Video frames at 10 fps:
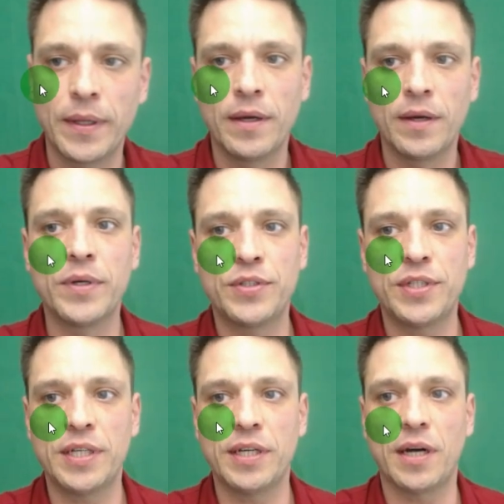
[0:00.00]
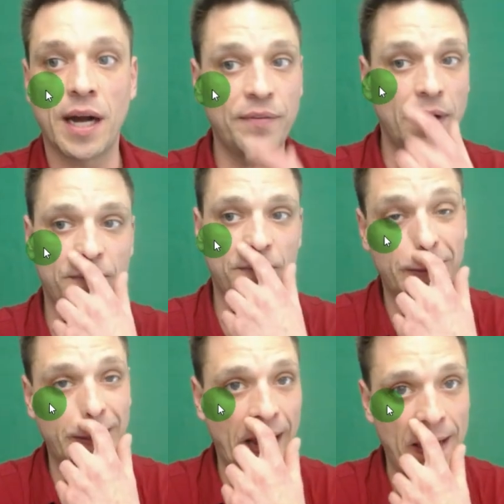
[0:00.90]
which I find
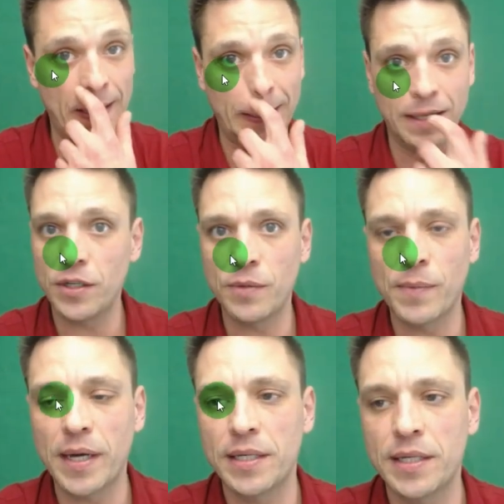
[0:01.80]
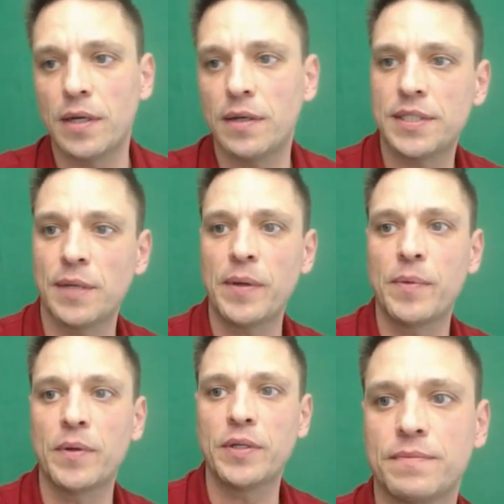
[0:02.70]
very handy, and you might as well. And some
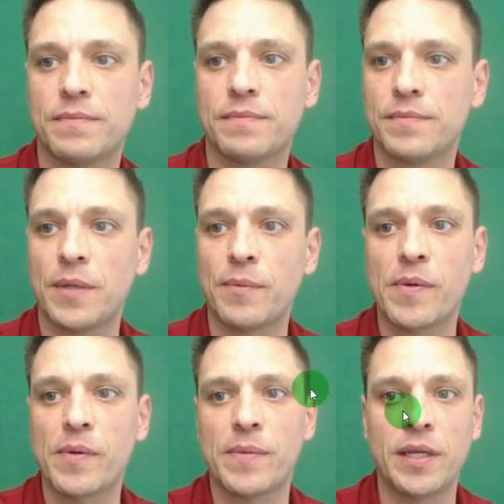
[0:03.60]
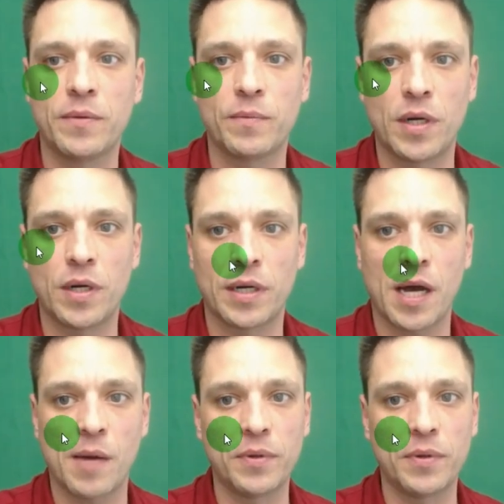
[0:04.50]
people might want a couple